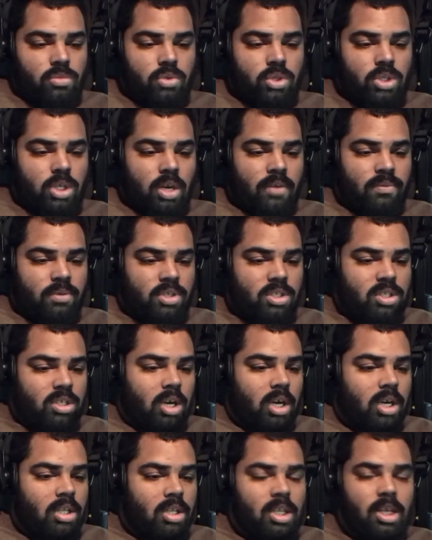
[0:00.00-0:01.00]
if you
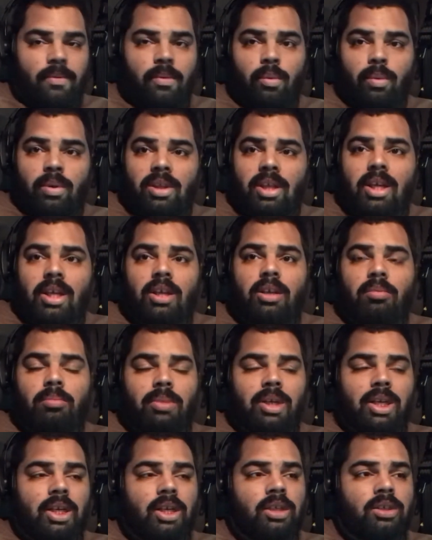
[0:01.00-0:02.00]
start living within your
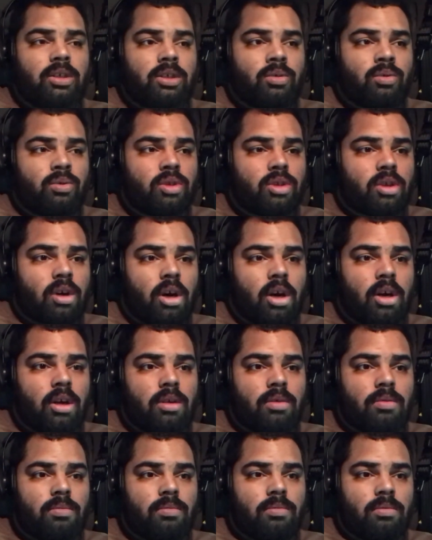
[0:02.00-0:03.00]
means and you start
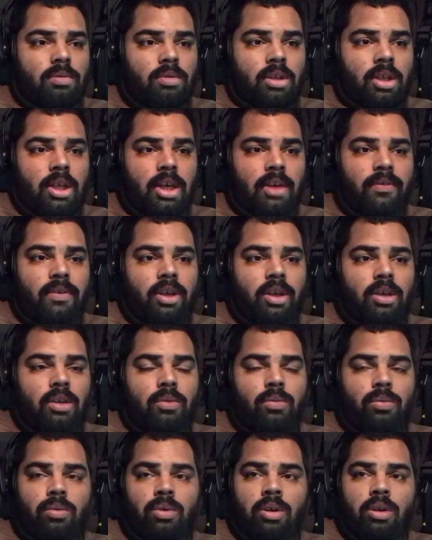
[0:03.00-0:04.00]
living,
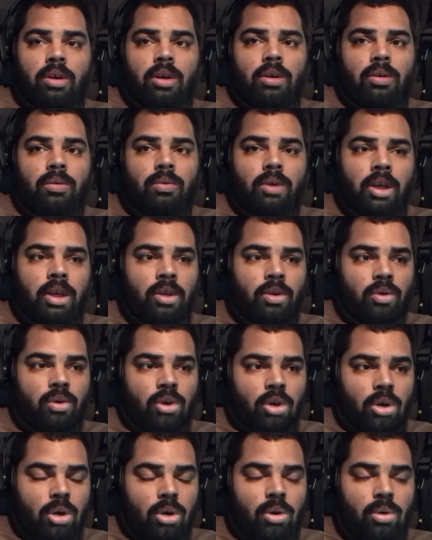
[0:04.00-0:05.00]
you know, and you
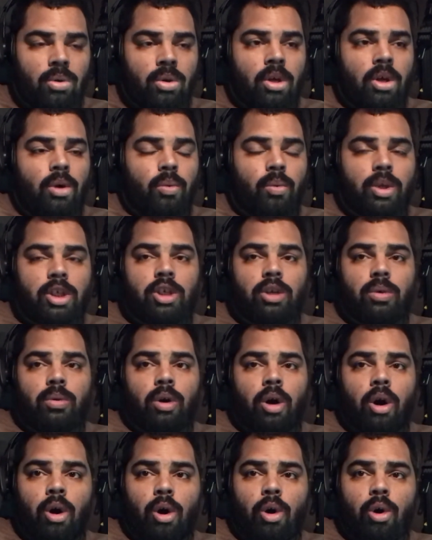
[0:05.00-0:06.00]
know what your
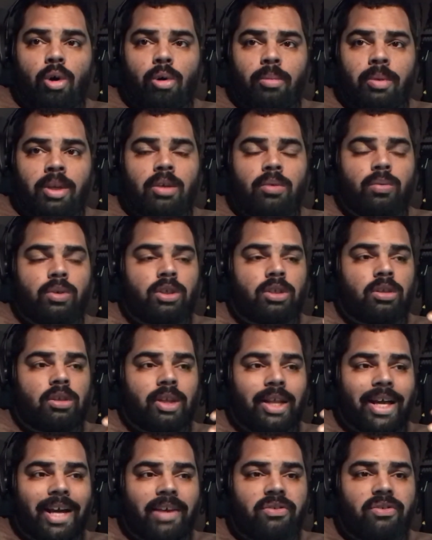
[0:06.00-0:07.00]
home and what your
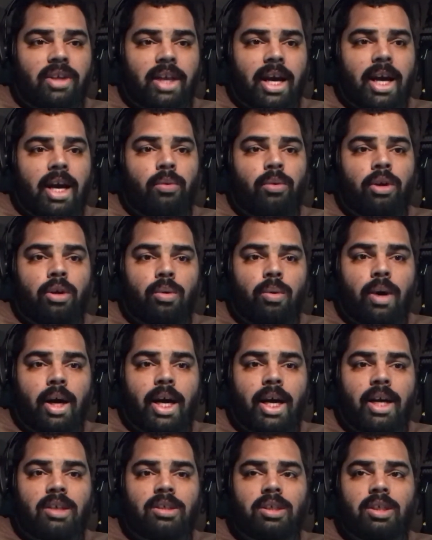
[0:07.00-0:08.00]
lifestyle
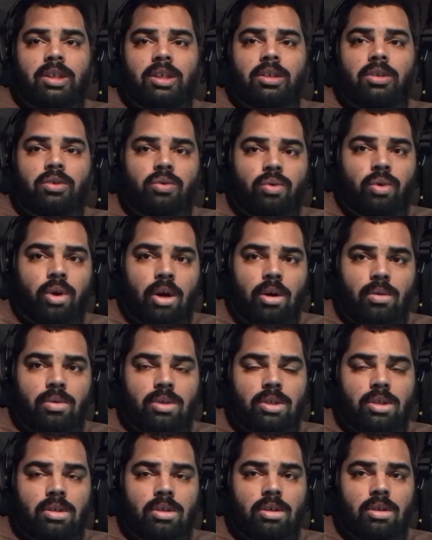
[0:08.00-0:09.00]
requires it to
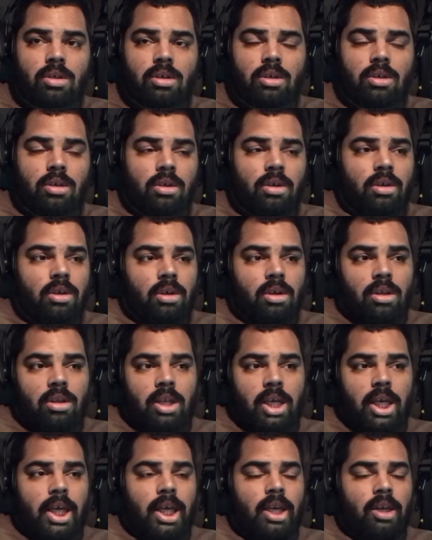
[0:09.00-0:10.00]
gross,
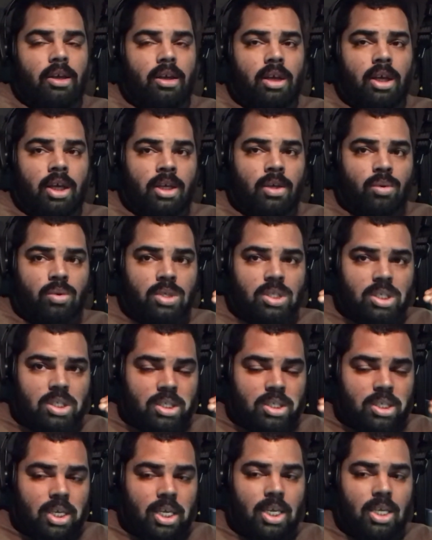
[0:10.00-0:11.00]
then and you
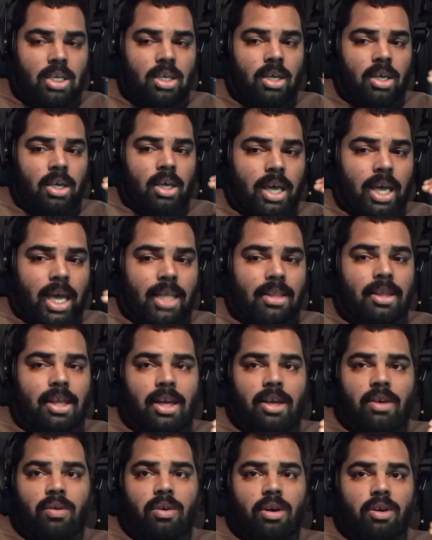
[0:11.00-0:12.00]
stick at
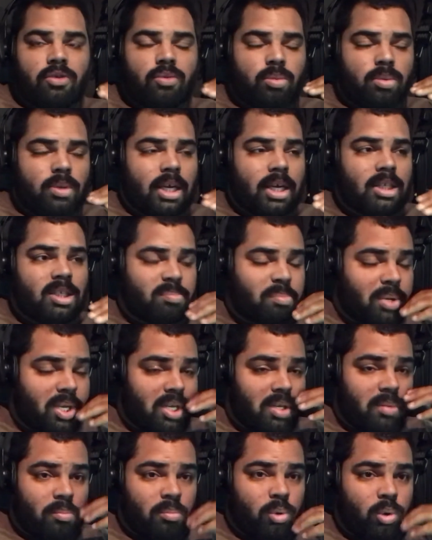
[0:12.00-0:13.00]
that gross without
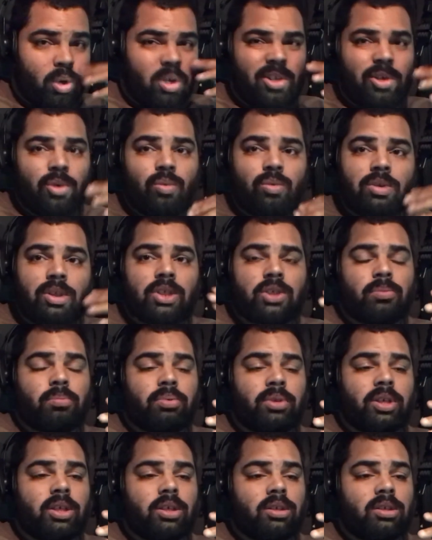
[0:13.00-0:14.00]
spending more and you
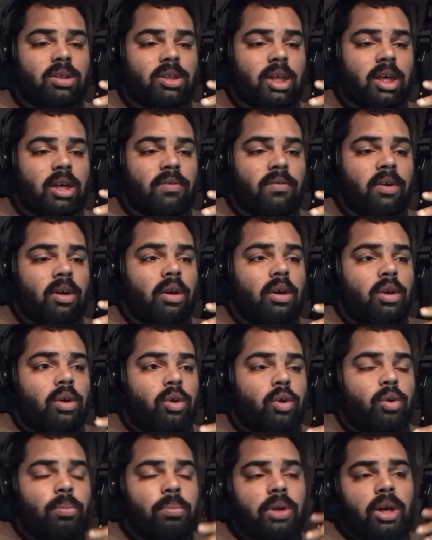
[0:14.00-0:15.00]
discipline yourself,
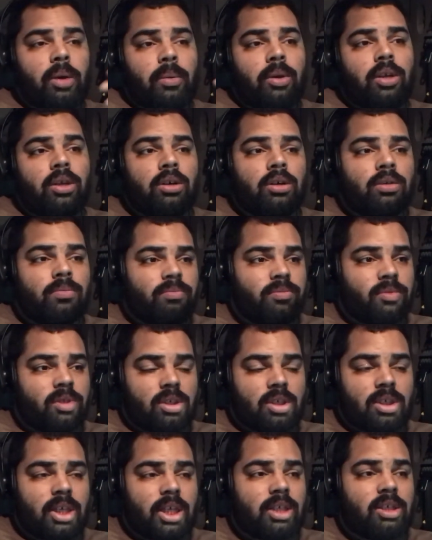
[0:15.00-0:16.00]
you'll be able to
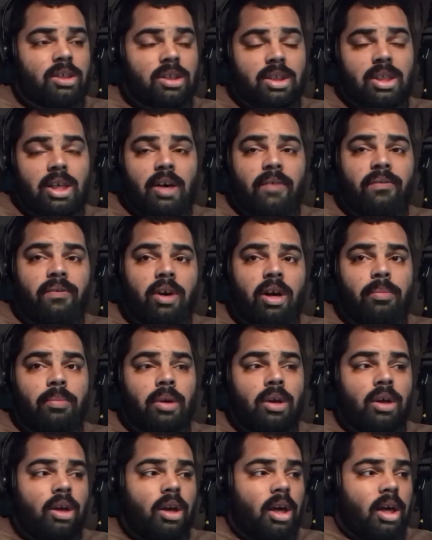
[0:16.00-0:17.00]
set yourself up,
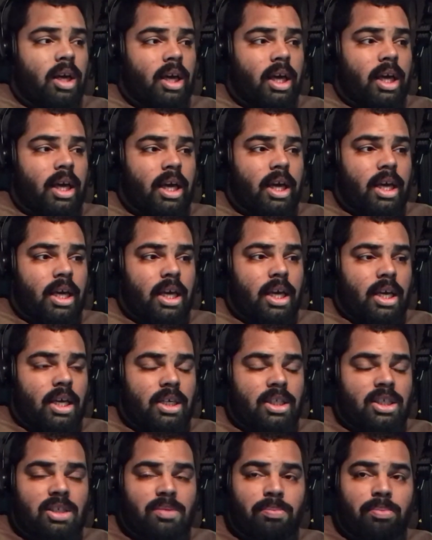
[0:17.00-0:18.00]

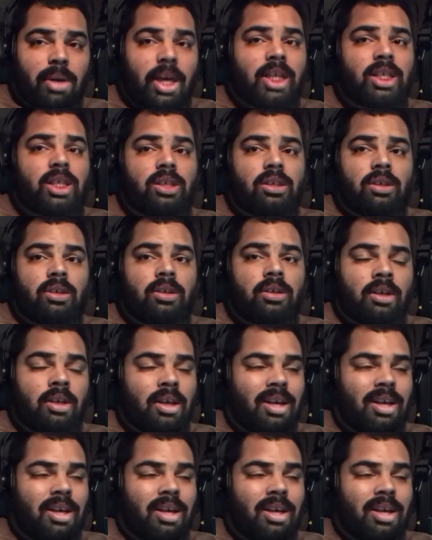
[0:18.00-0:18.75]
especially